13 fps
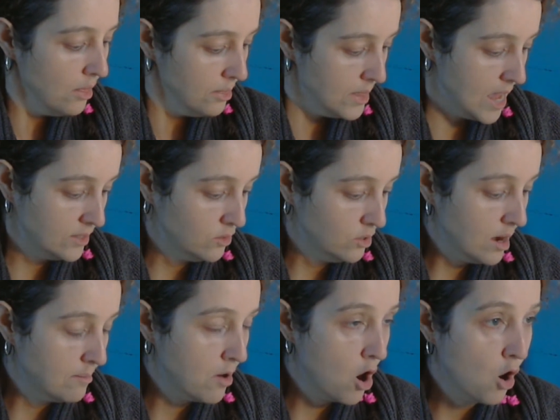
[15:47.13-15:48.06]
that's what
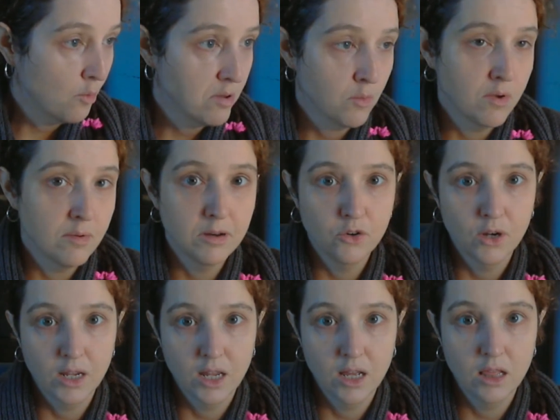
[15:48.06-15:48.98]
I'm hoping. We've been
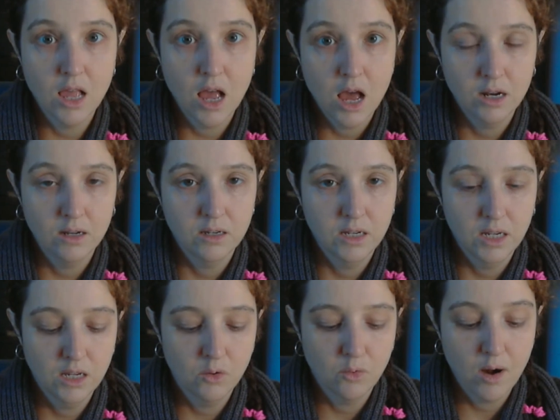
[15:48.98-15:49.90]
drinking a lot of
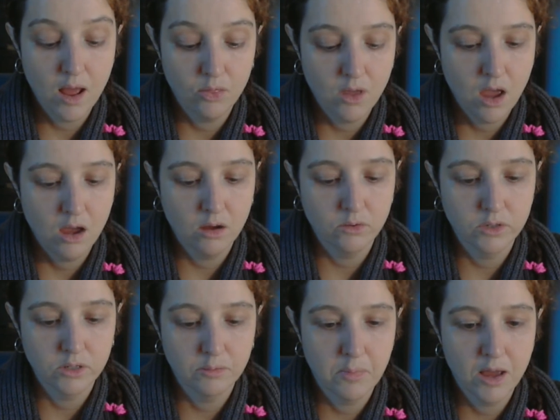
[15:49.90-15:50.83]
tea around the
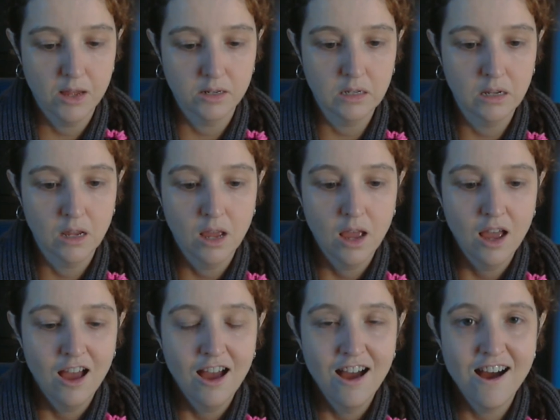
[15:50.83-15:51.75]
house, but
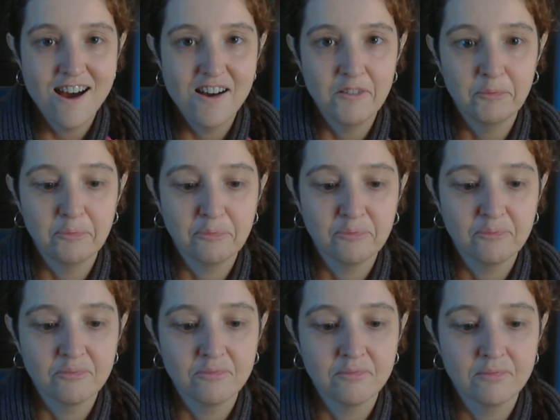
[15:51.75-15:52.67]
um,
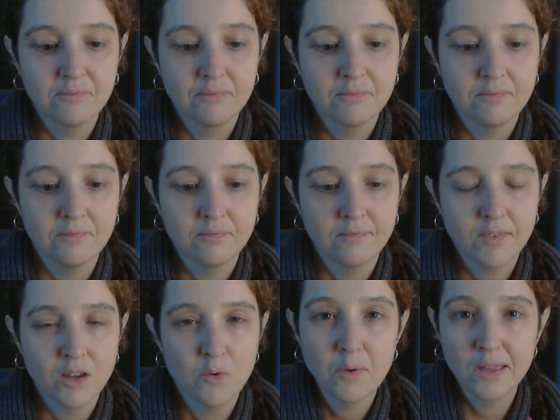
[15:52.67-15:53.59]

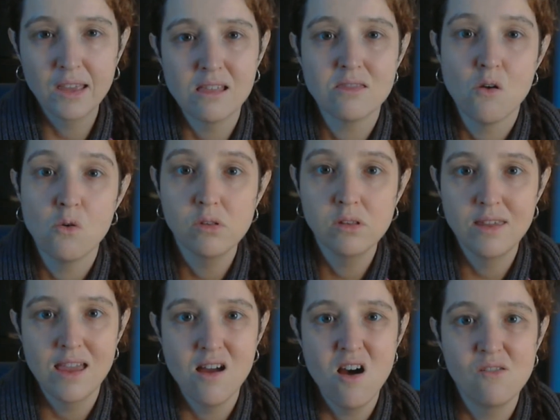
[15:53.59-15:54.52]
well, we got the whole
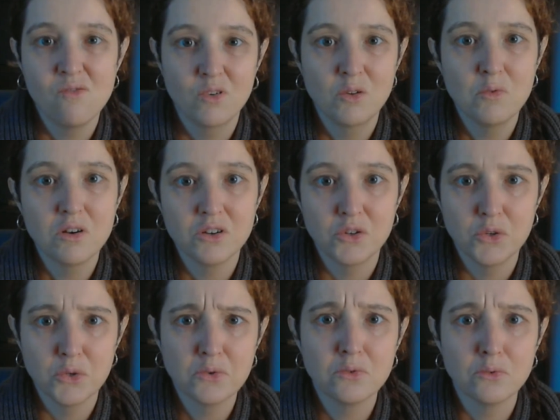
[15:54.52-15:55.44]
day off. What do you want
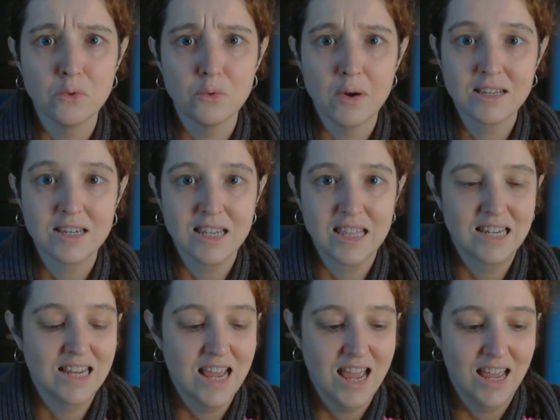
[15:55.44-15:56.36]
to do the rest of
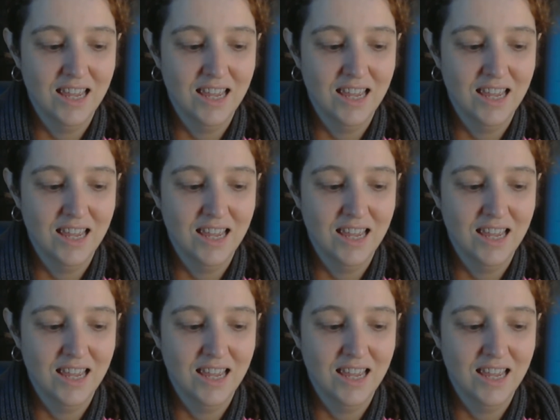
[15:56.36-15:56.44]
the